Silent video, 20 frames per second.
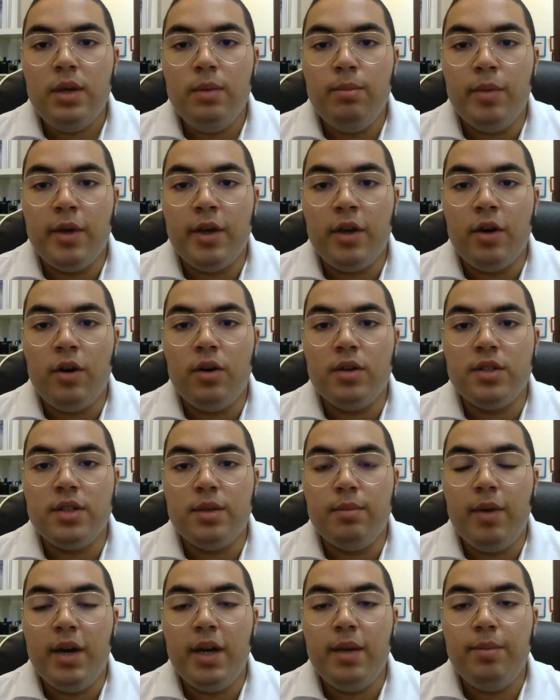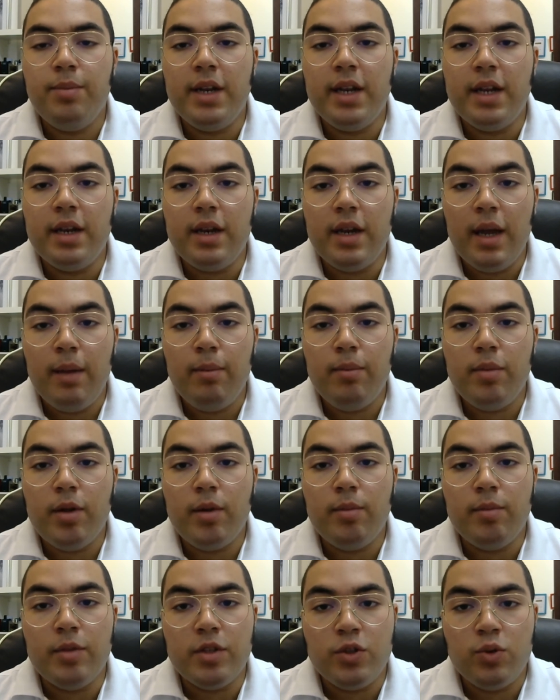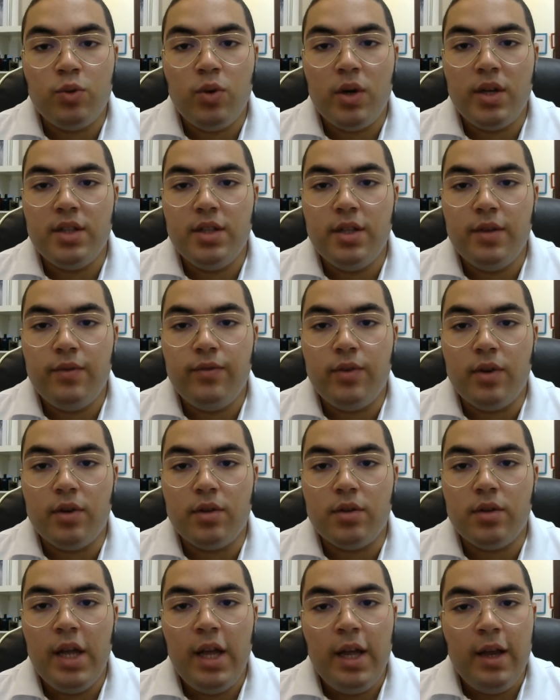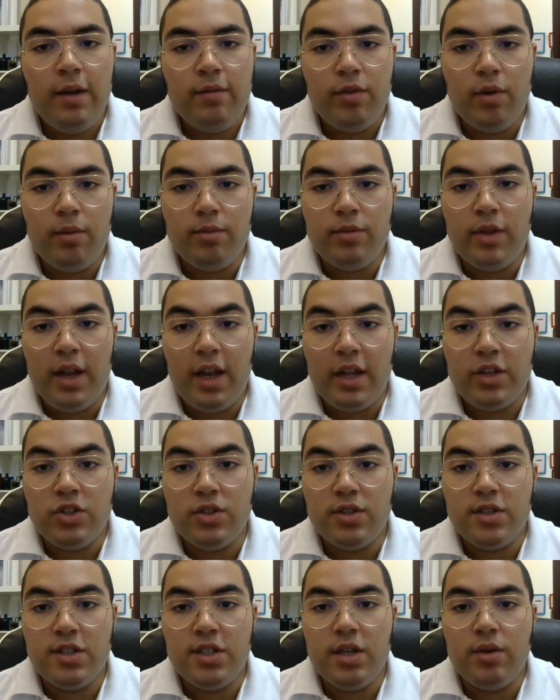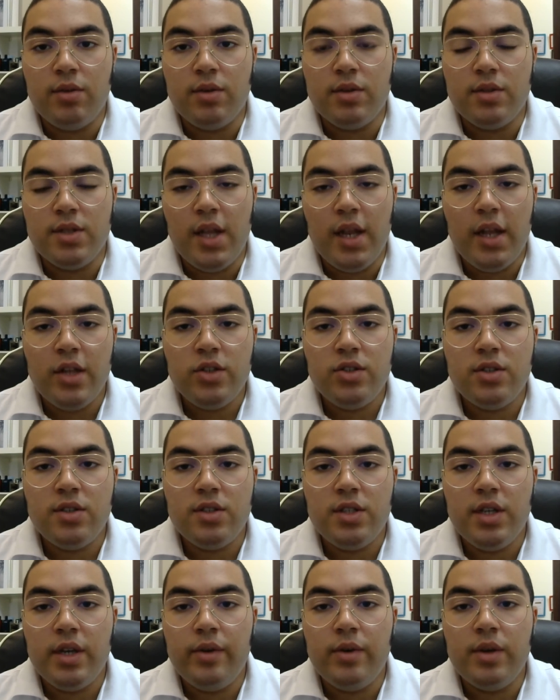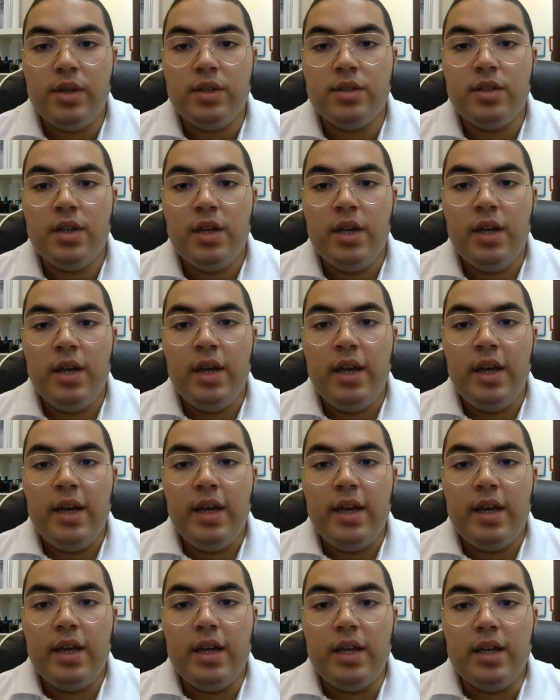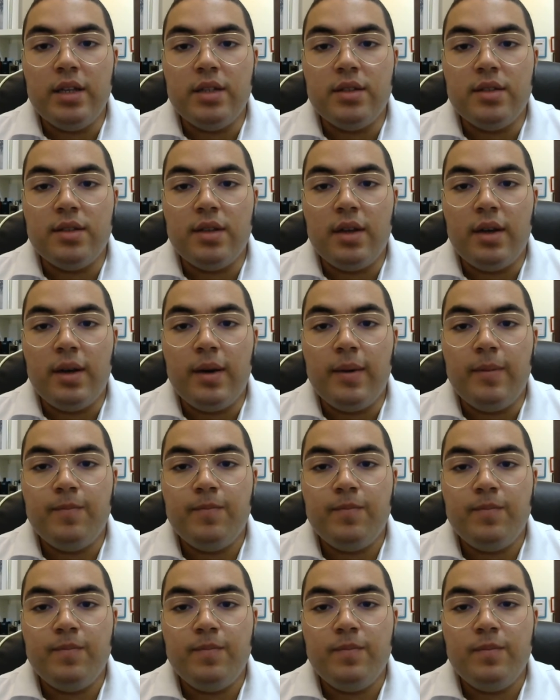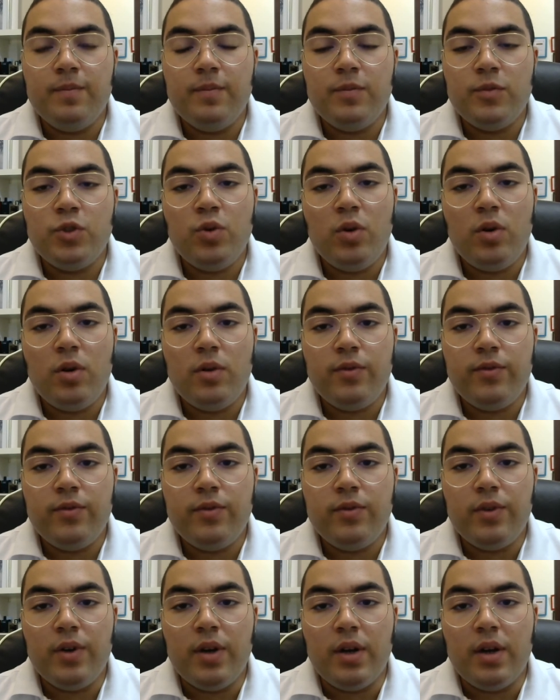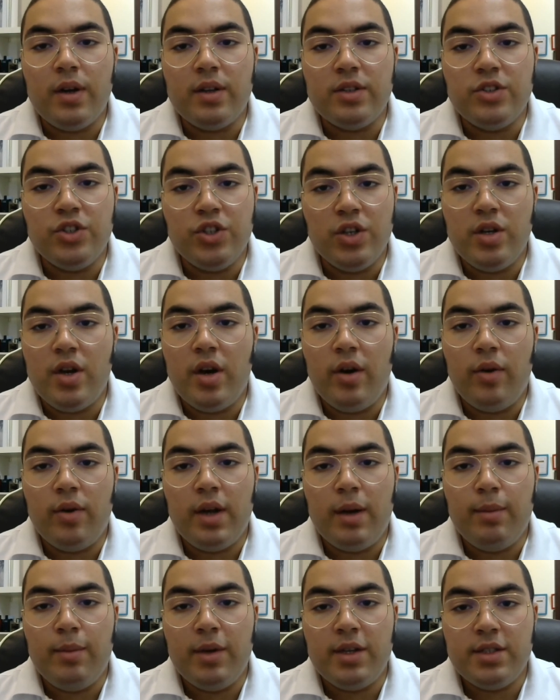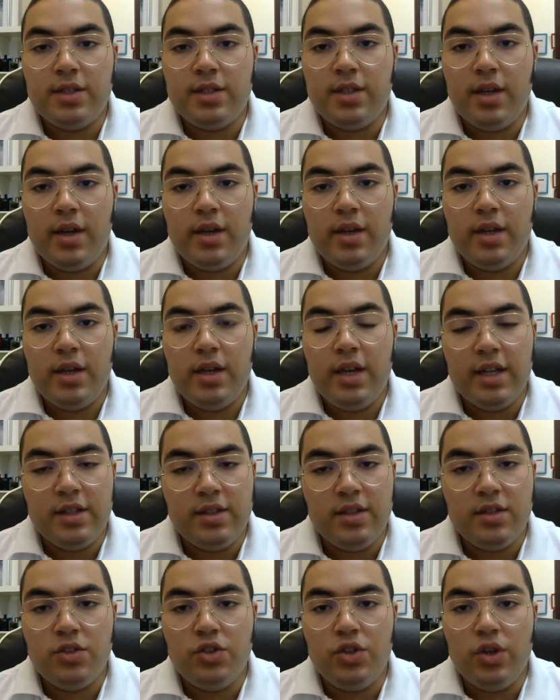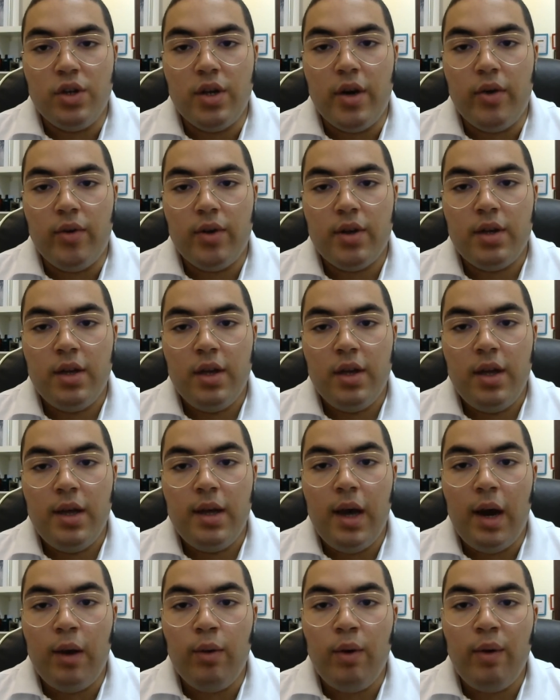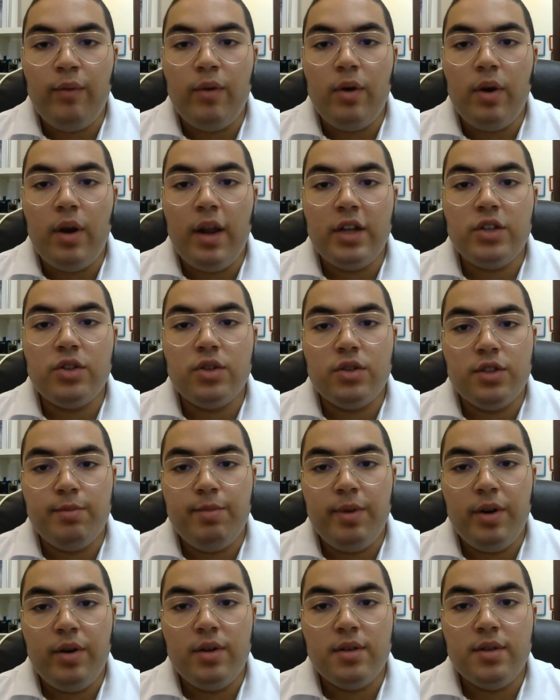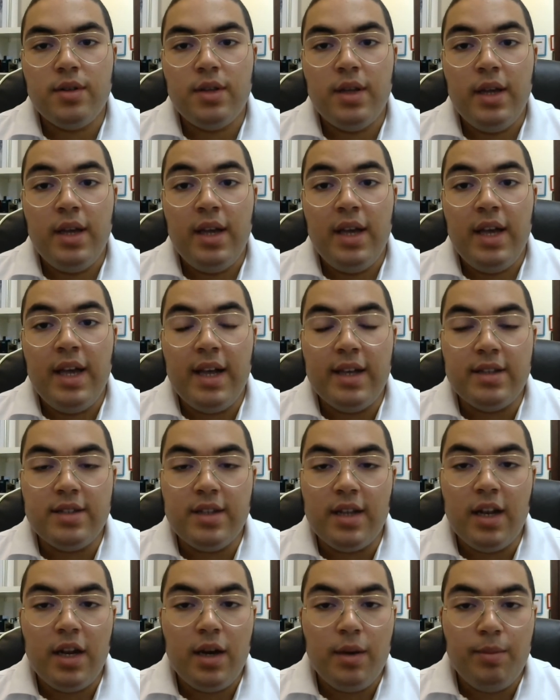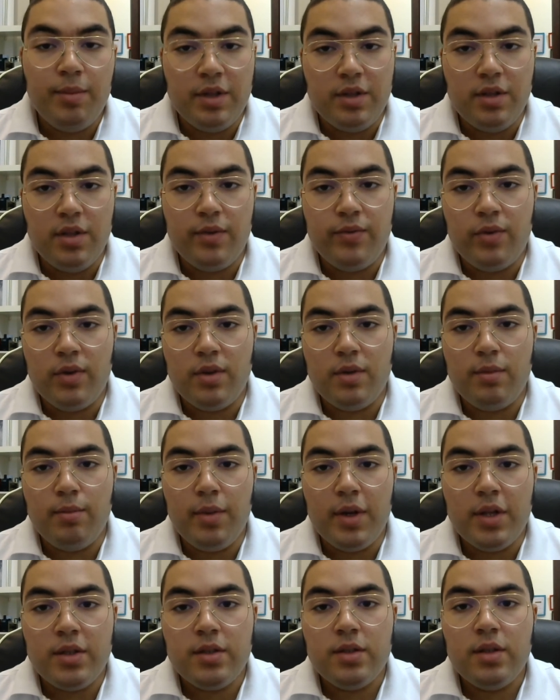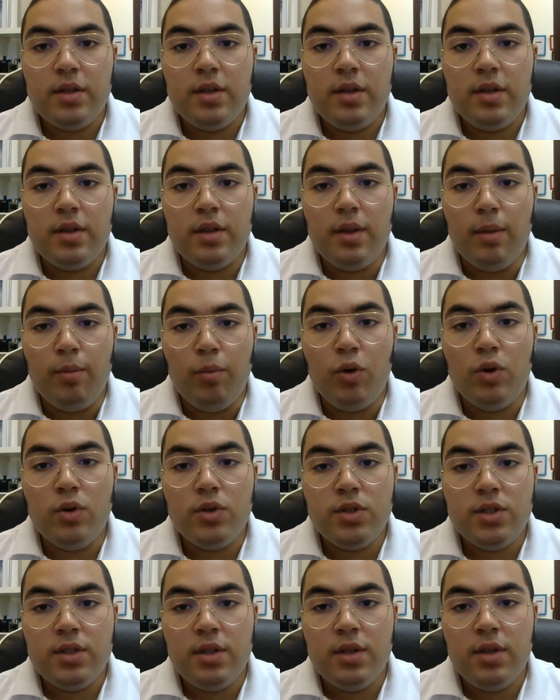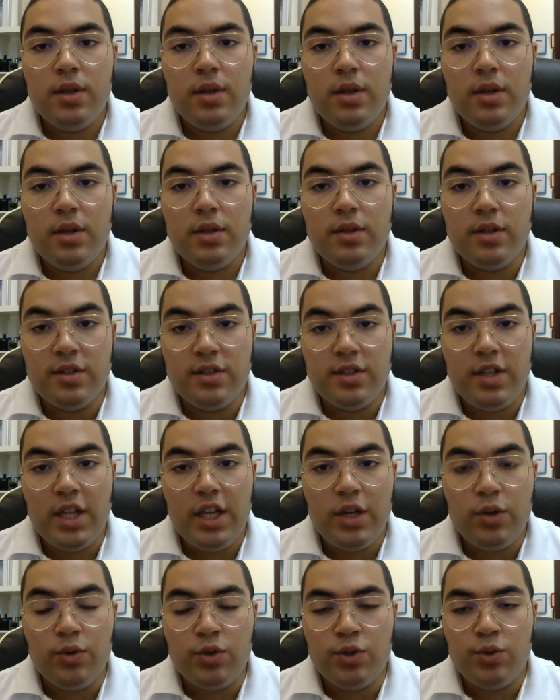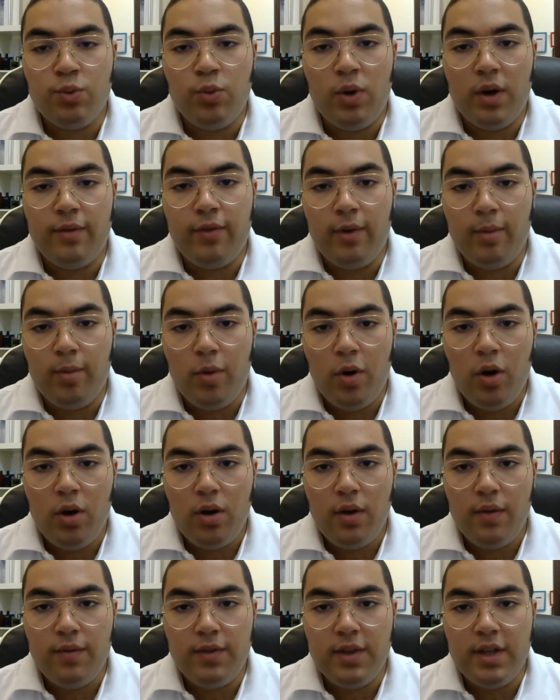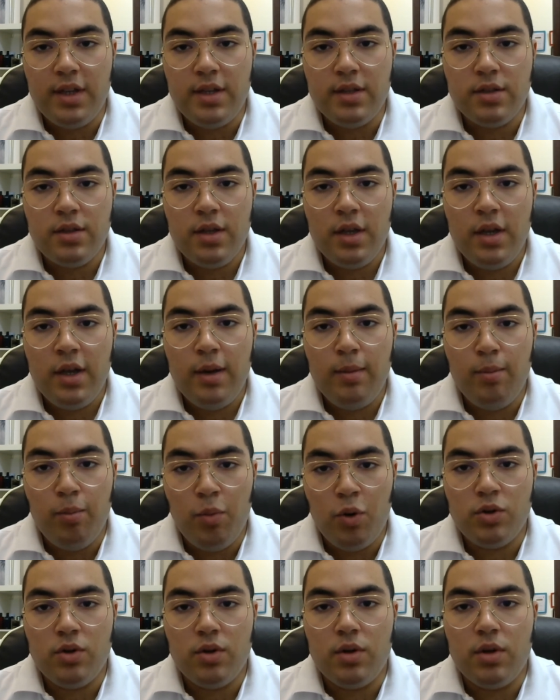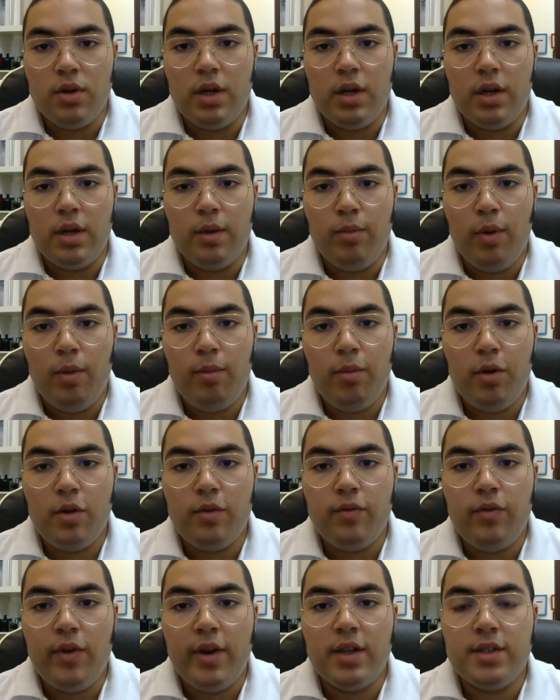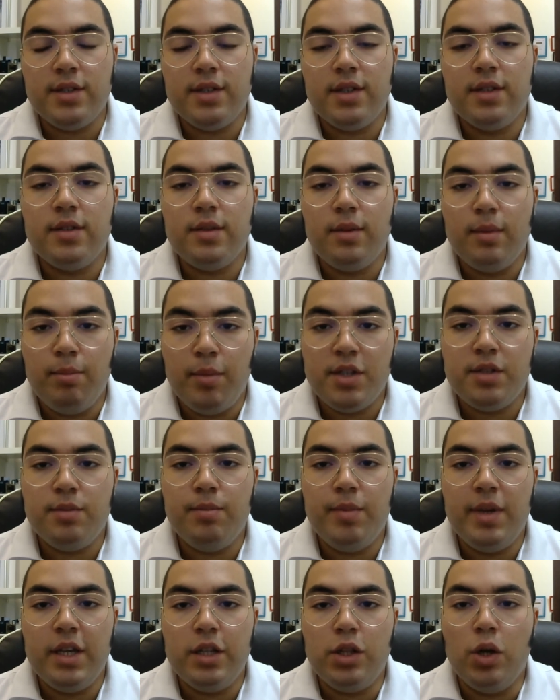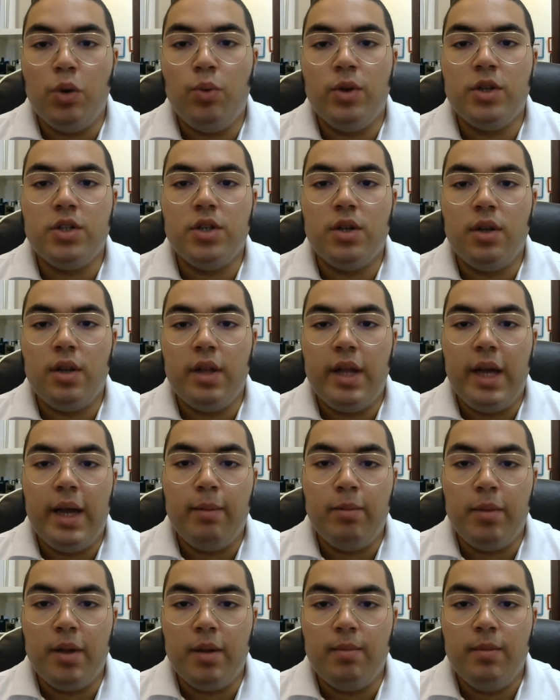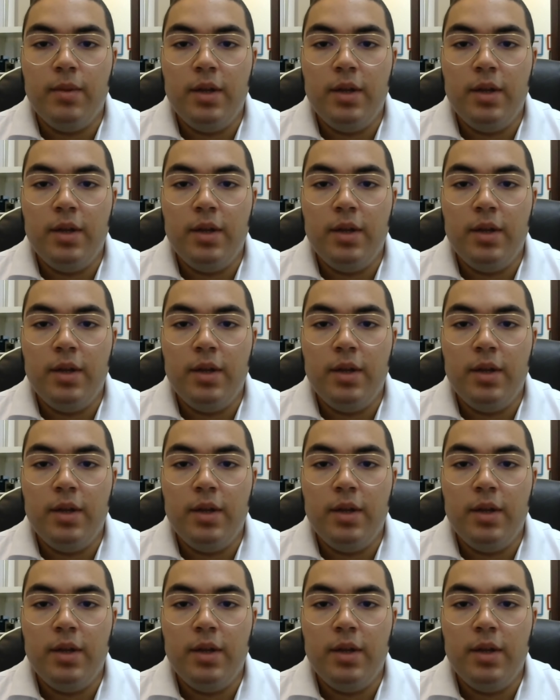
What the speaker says: Because in my opinion, Emblem is quite different from the Legend series. The Legend series is sort of generic, I must say. It is generic. However, Legend Spirit is a little bit different. But the most distinguished one from all of these modern Mont Blanc fragrances must be the original Emblem.